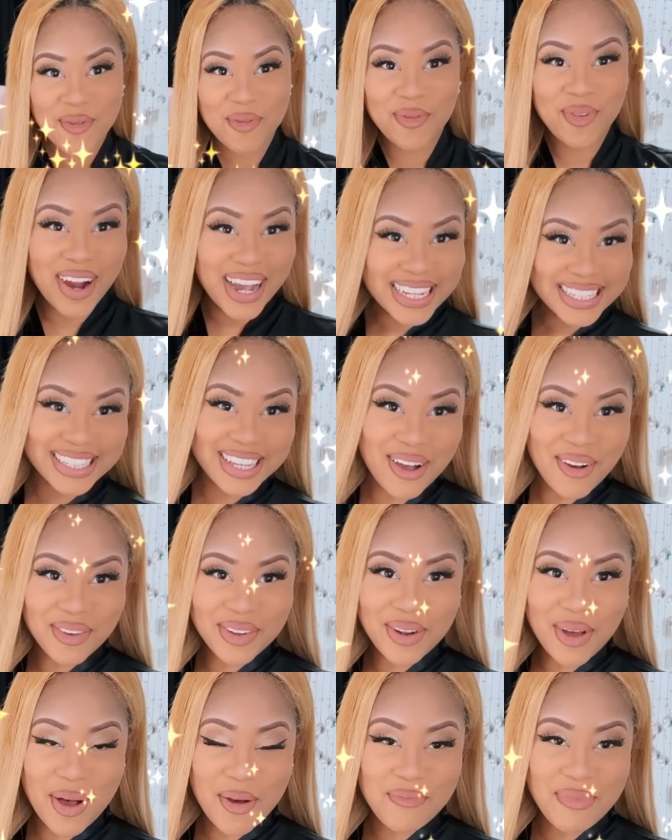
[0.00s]
What's
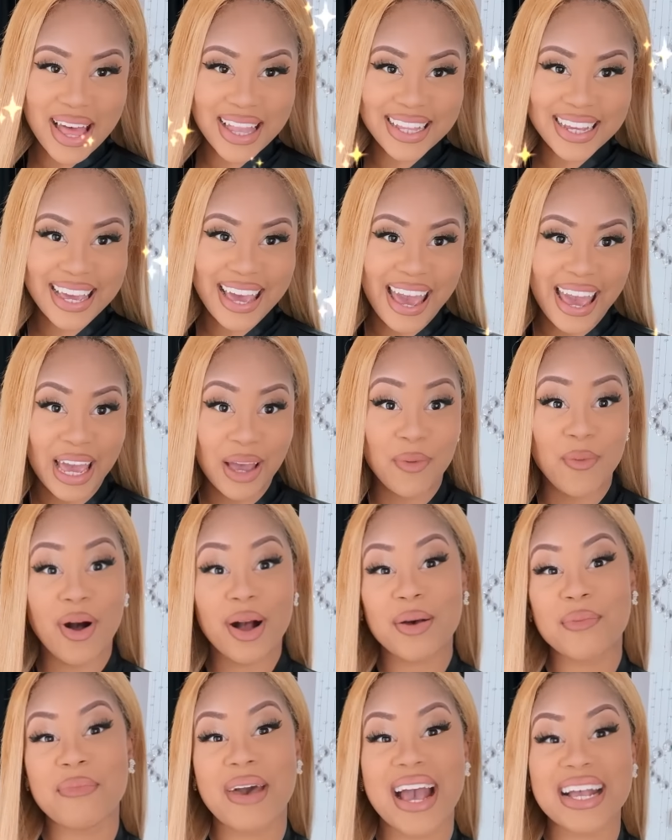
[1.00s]
going on, Bella Gang?
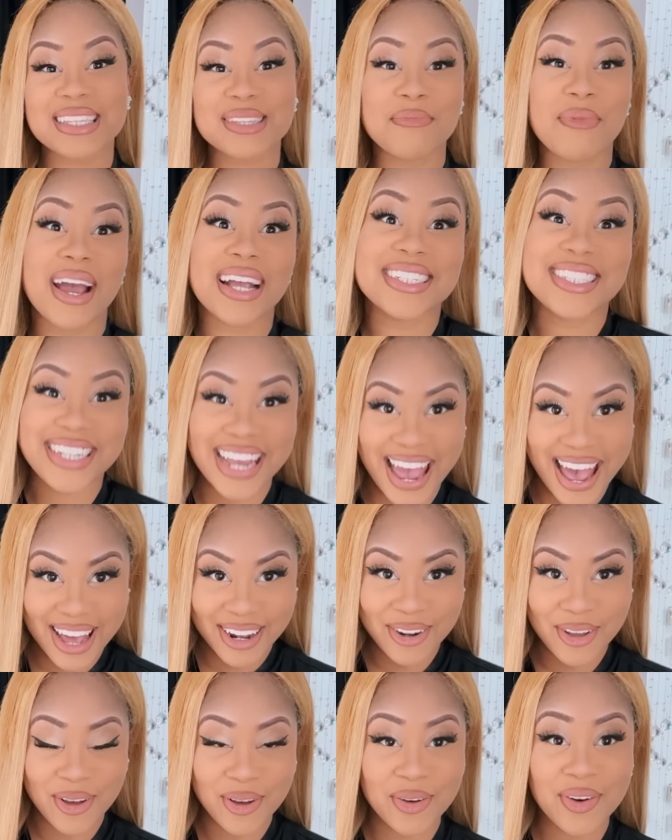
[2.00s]
Welcome back to my
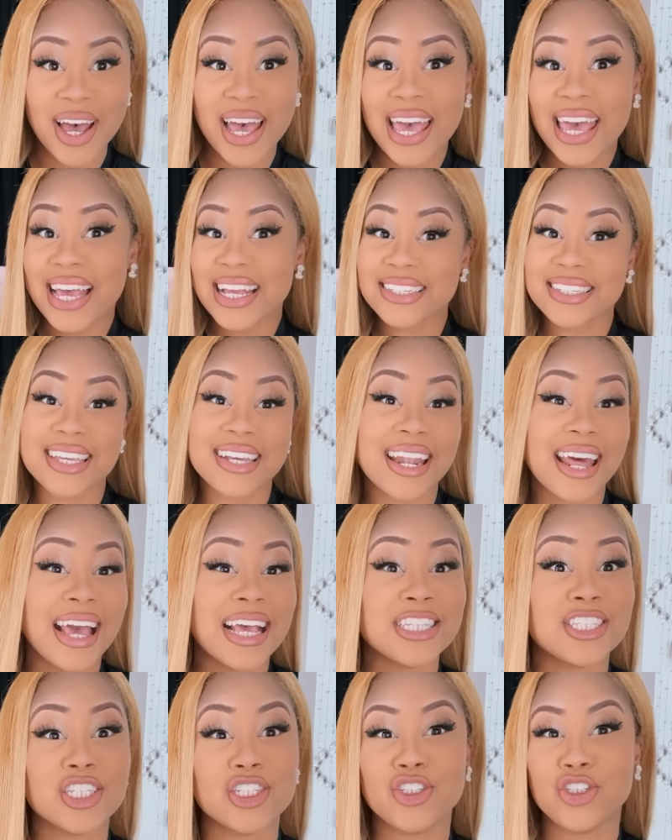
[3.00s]
channel. In
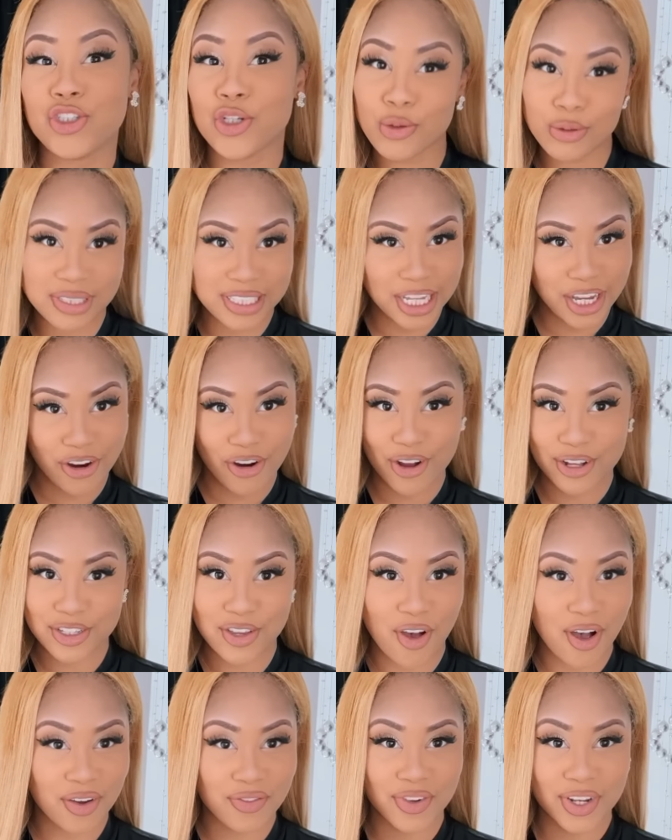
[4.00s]
today's Juicy Girl
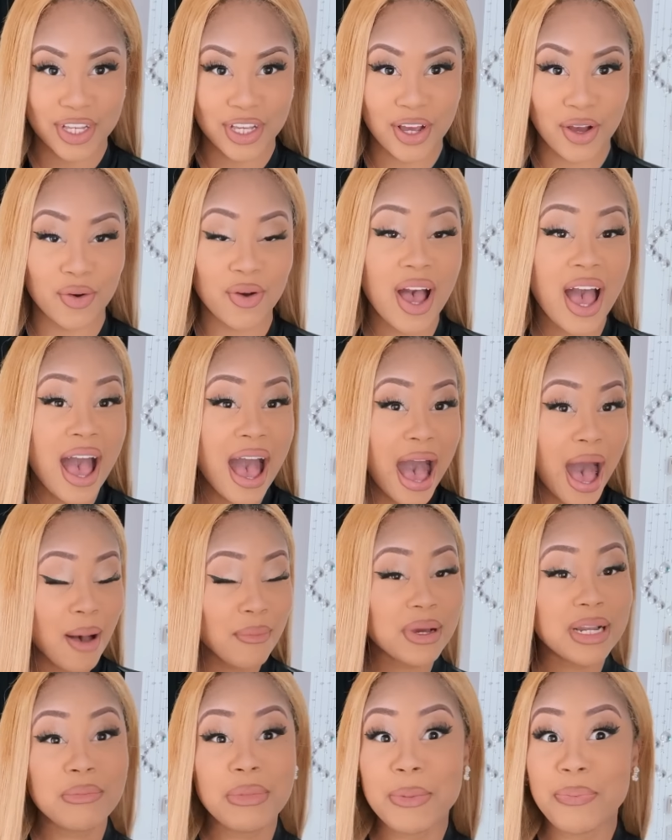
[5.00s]
Talk video, I'm
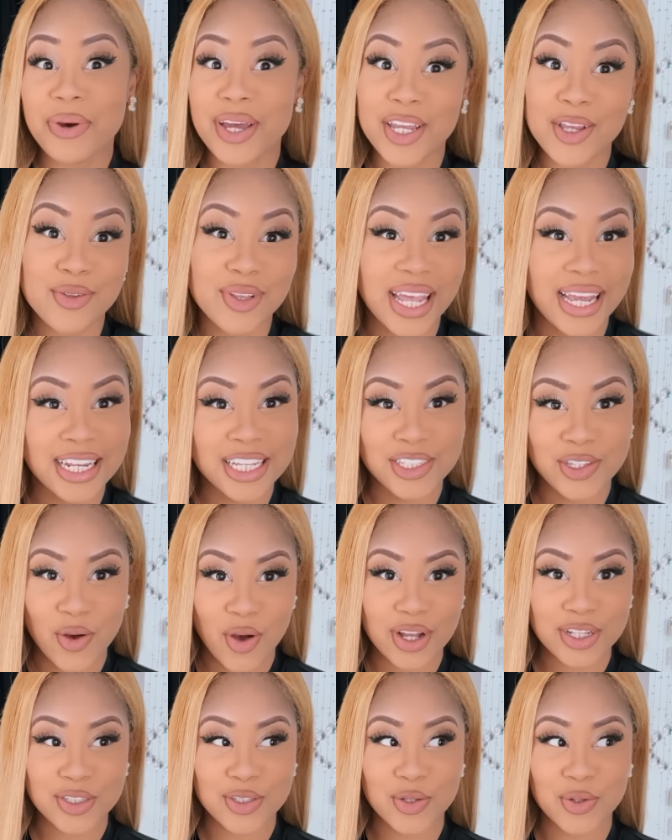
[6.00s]
going to be putting you ladies
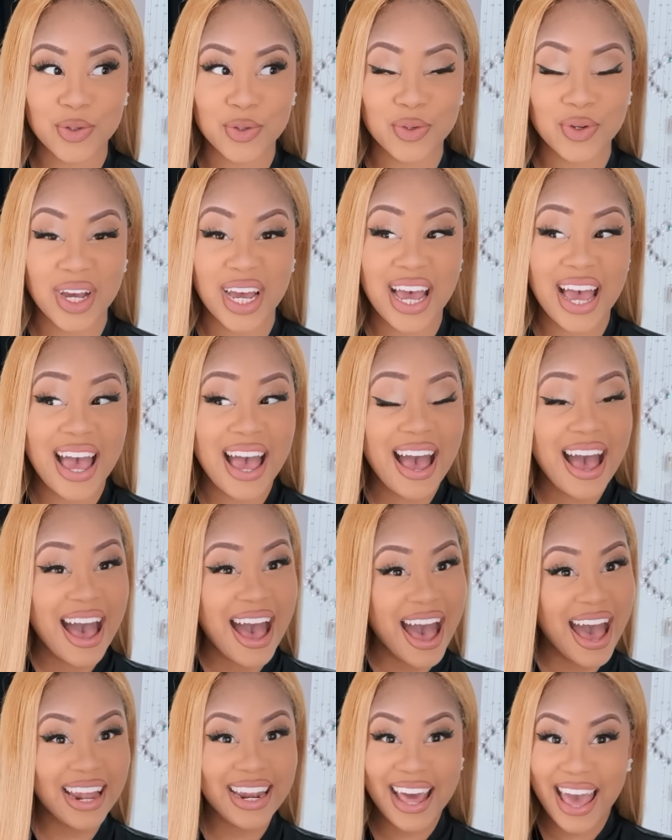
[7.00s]
on to
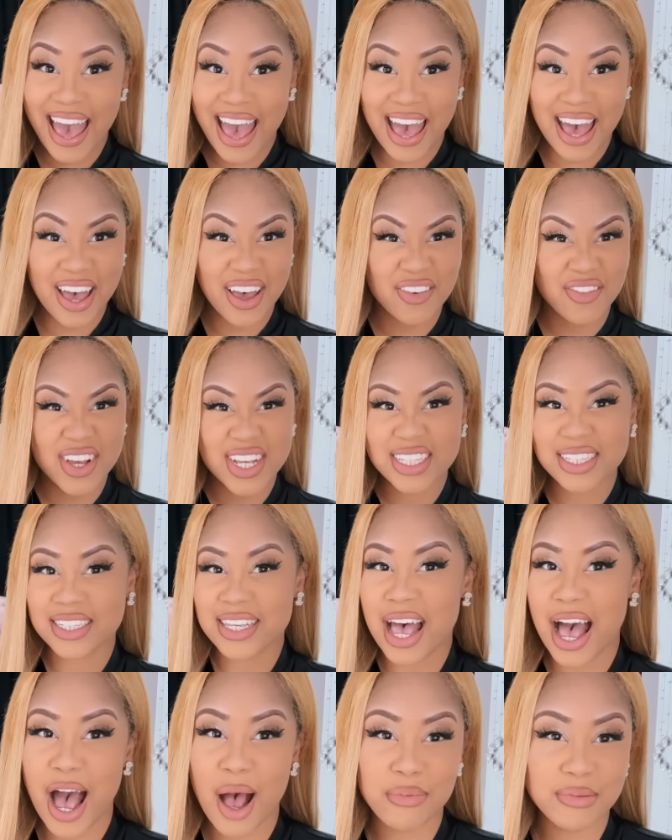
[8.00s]
how to have
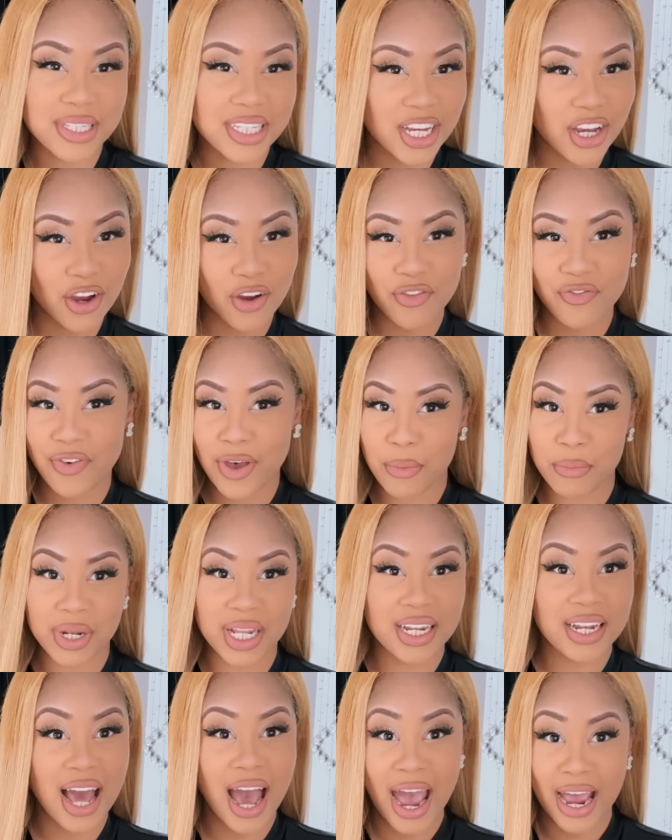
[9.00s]
top tier
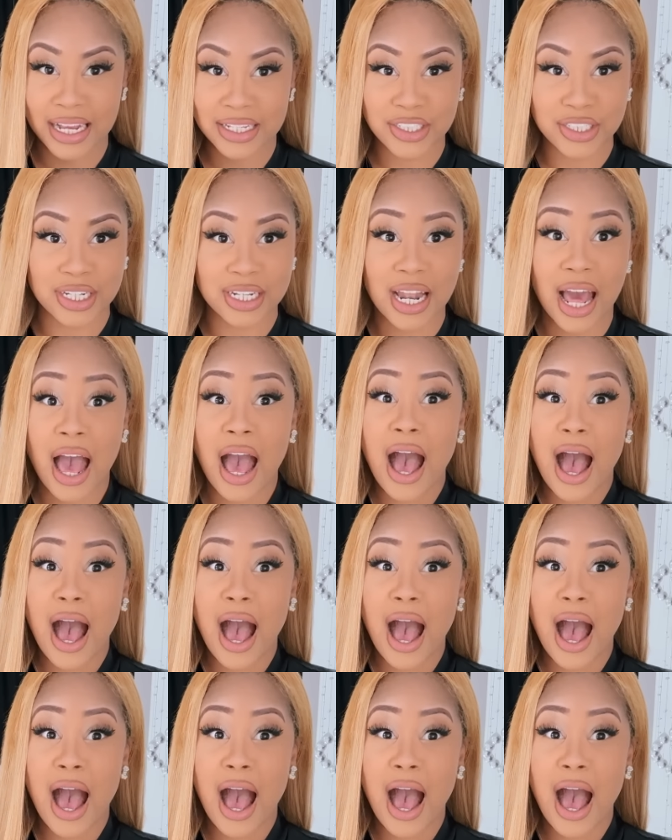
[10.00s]
feminine hygiene.